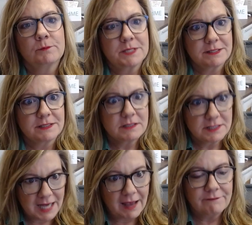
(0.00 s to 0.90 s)
from
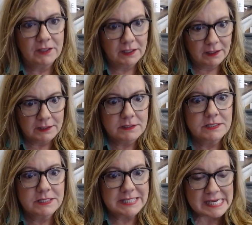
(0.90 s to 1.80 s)
staffing and
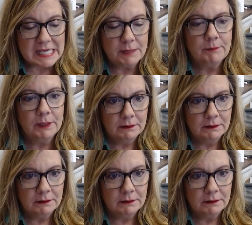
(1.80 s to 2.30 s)
team.